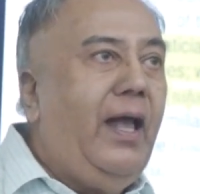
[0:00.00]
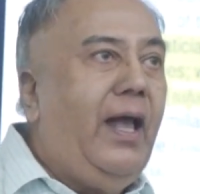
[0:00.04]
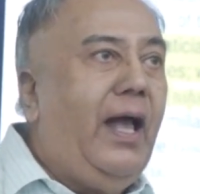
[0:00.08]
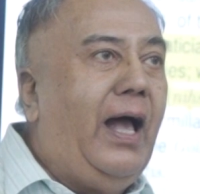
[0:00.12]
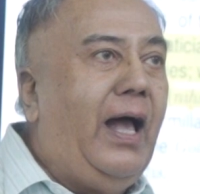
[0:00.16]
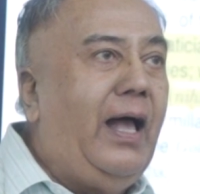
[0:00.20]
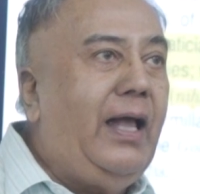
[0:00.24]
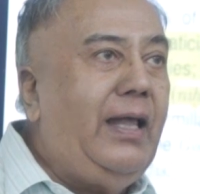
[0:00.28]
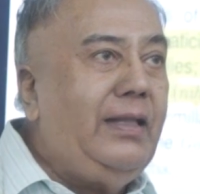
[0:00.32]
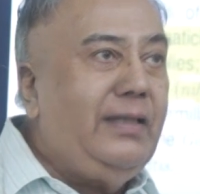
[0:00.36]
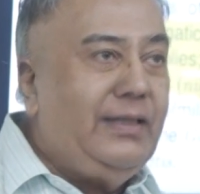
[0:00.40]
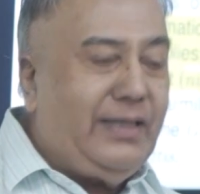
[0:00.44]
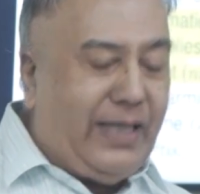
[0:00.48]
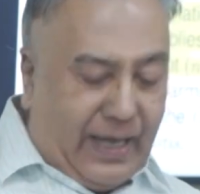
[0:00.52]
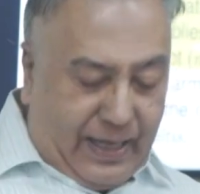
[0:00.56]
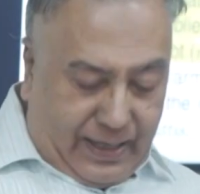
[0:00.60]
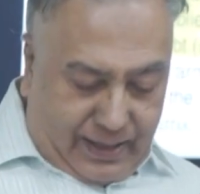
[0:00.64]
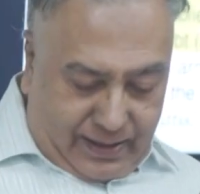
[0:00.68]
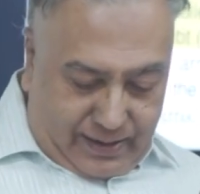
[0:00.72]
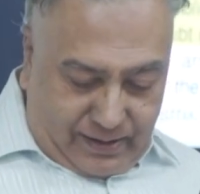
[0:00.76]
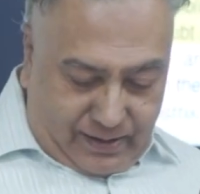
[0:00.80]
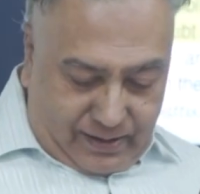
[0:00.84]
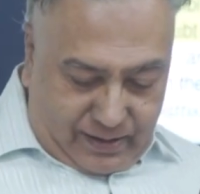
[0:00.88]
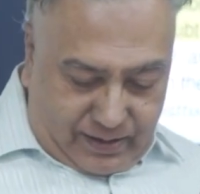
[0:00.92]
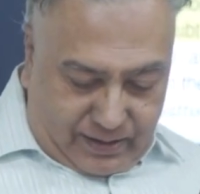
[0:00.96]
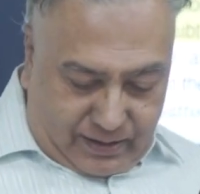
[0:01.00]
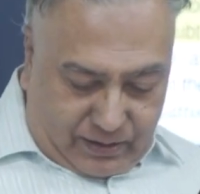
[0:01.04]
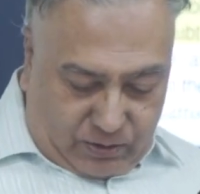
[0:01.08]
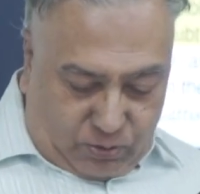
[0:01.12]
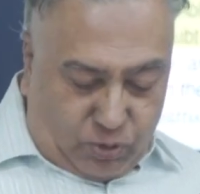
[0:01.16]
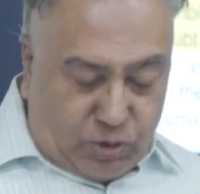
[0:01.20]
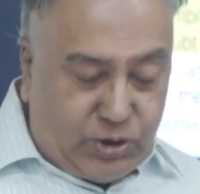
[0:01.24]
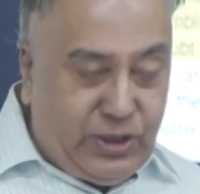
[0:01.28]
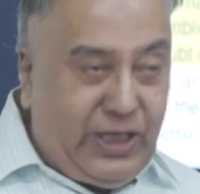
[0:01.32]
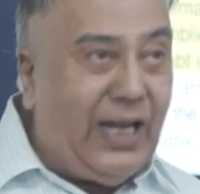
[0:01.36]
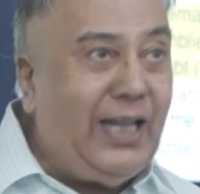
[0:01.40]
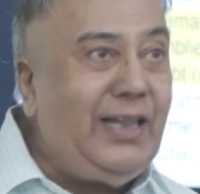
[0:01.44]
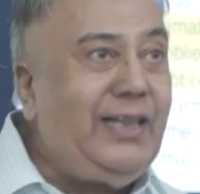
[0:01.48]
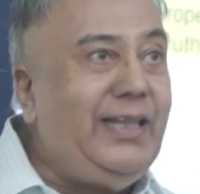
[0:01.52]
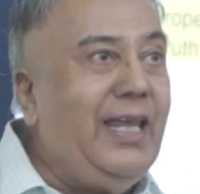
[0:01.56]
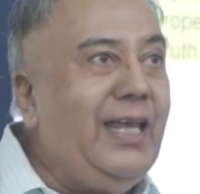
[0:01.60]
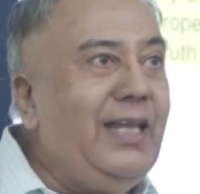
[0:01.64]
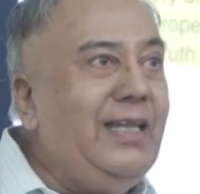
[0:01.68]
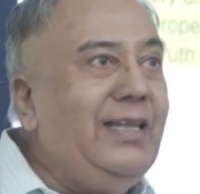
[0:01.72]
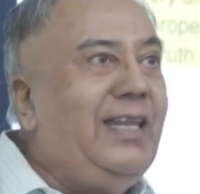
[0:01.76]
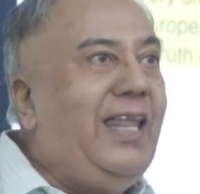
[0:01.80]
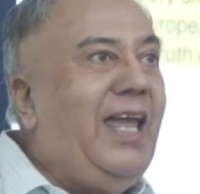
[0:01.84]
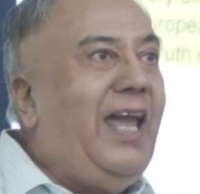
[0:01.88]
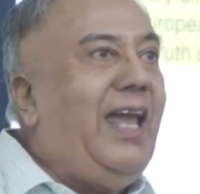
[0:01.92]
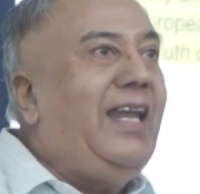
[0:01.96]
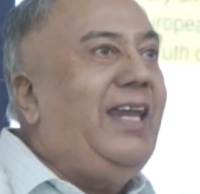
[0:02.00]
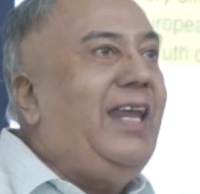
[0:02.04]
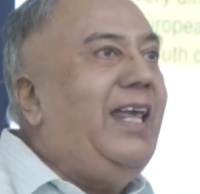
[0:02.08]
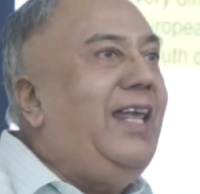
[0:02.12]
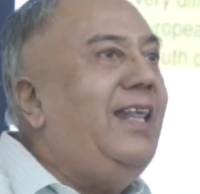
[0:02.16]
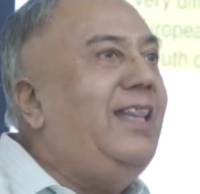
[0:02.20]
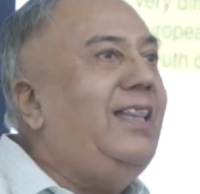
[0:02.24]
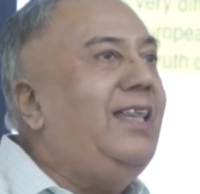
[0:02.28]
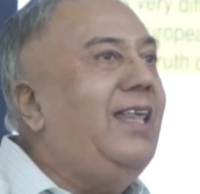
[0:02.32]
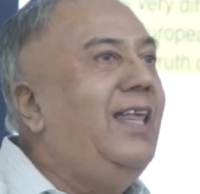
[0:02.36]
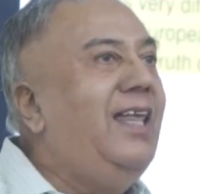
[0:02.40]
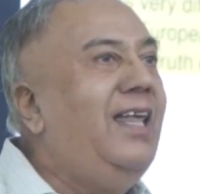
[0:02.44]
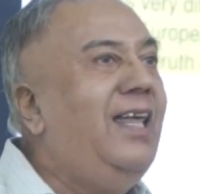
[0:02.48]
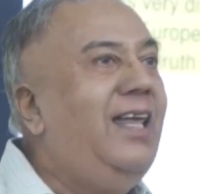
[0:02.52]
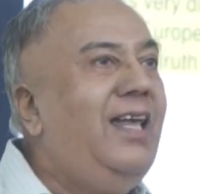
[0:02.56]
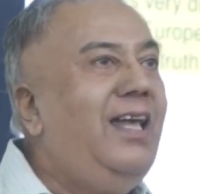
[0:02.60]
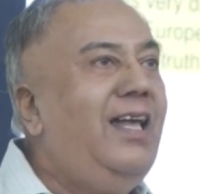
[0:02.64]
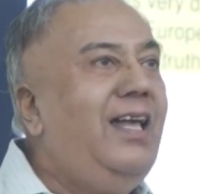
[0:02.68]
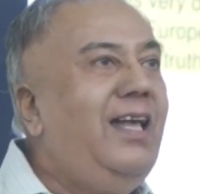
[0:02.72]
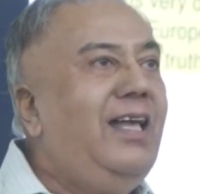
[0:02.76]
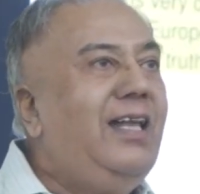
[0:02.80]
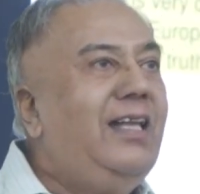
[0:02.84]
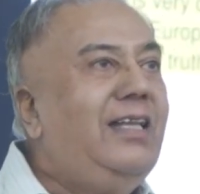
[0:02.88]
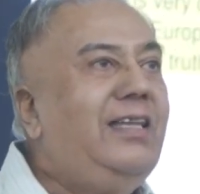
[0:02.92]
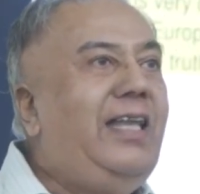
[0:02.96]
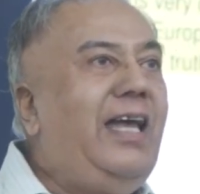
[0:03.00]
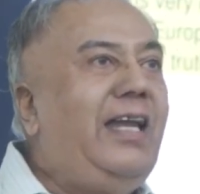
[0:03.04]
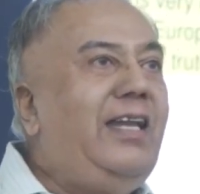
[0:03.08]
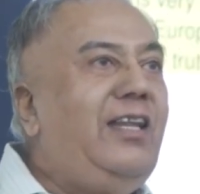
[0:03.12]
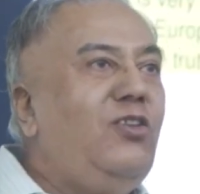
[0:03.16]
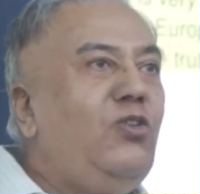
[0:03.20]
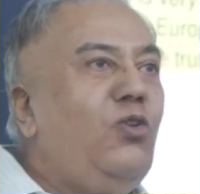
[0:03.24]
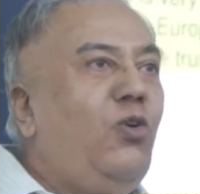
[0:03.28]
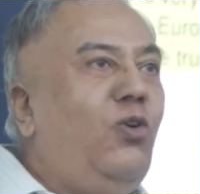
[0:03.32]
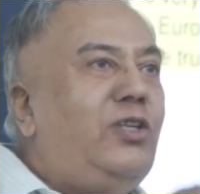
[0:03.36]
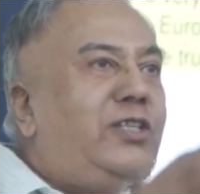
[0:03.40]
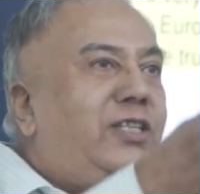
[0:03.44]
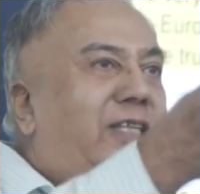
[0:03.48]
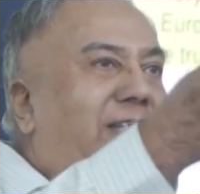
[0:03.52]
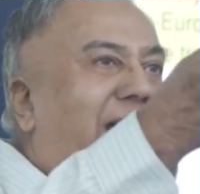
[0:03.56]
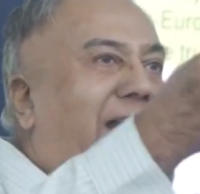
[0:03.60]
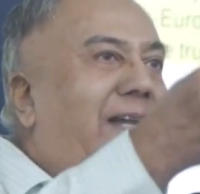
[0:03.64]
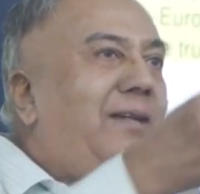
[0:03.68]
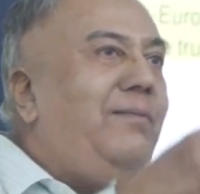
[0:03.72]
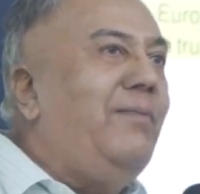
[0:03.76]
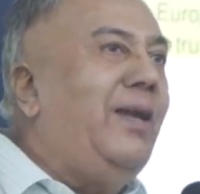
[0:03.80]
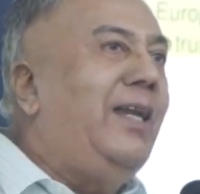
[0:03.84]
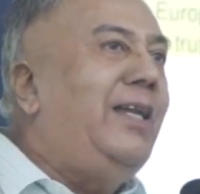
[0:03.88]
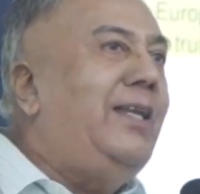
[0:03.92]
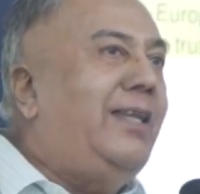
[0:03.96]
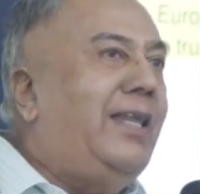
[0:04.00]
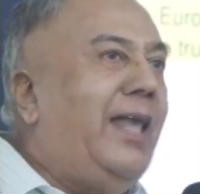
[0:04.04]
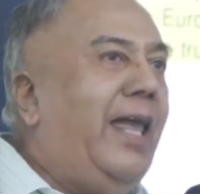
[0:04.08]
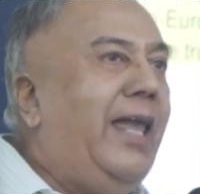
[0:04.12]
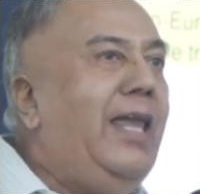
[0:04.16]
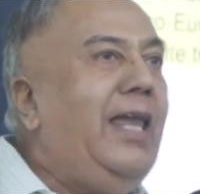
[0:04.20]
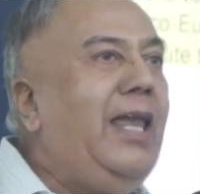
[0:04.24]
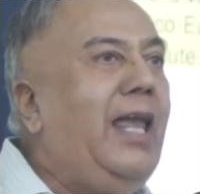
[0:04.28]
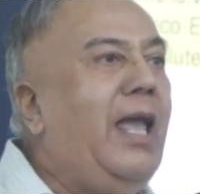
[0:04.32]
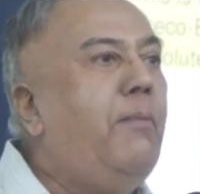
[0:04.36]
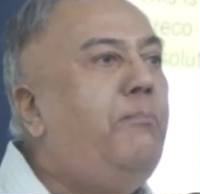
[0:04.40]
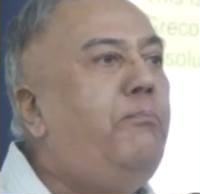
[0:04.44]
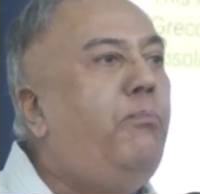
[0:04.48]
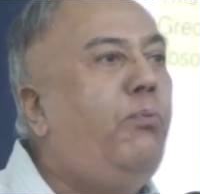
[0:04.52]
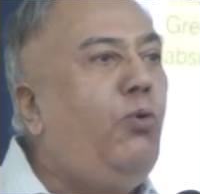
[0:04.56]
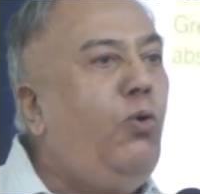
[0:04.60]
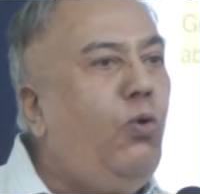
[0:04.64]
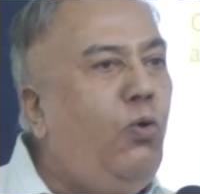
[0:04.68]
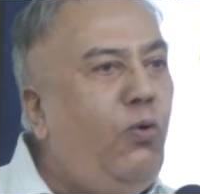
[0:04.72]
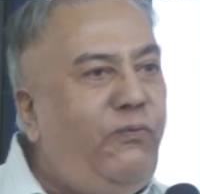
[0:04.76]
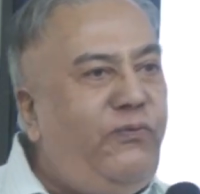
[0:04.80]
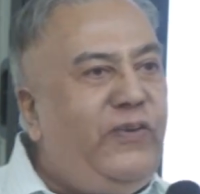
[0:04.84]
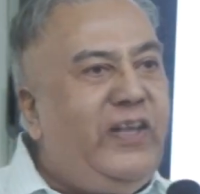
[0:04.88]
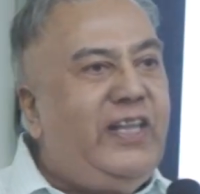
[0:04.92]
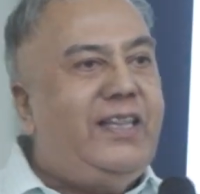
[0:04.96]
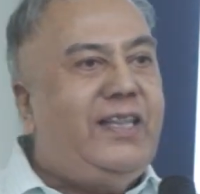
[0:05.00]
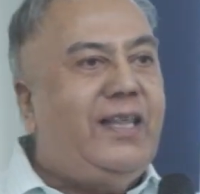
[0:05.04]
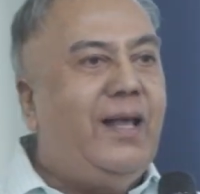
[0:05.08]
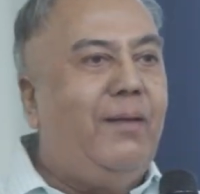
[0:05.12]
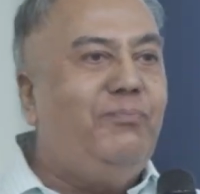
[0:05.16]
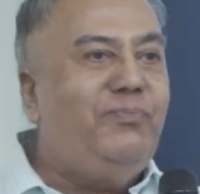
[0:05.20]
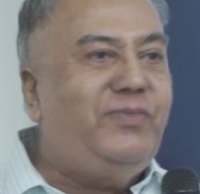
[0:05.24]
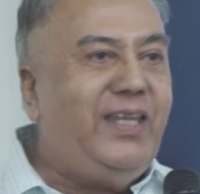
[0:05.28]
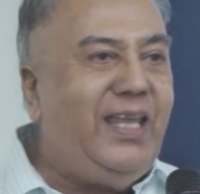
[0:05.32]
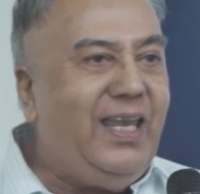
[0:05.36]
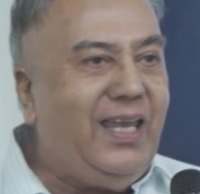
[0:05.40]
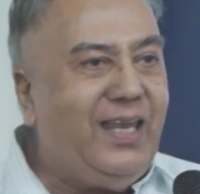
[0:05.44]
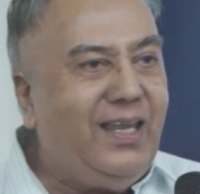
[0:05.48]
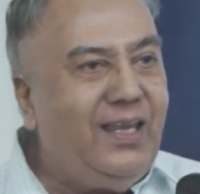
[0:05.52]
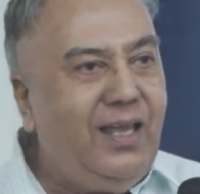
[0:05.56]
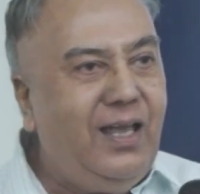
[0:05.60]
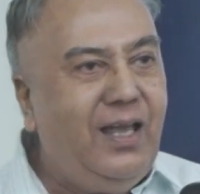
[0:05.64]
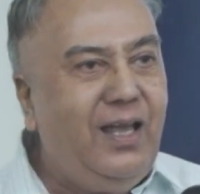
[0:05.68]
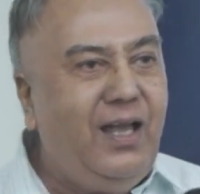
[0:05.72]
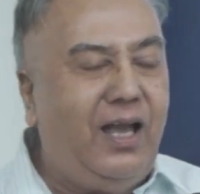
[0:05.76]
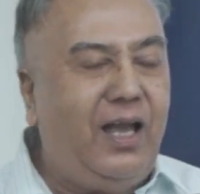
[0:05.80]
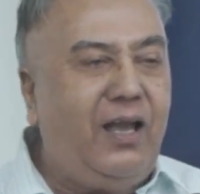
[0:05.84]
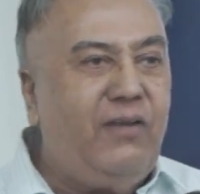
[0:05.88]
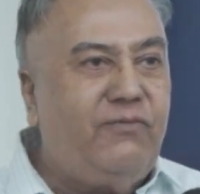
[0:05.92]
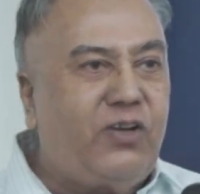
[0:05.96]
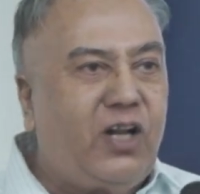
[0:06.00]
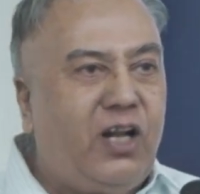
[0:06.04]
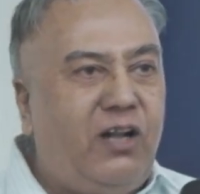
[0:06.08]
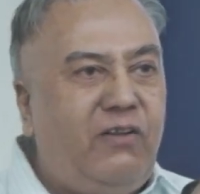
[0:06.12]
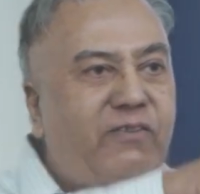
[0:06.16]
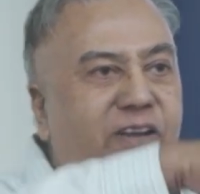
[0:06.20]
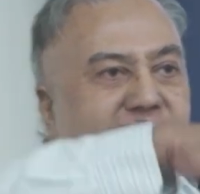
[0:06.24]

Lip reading: The crucial thing there is no statement saying a proof is something, after all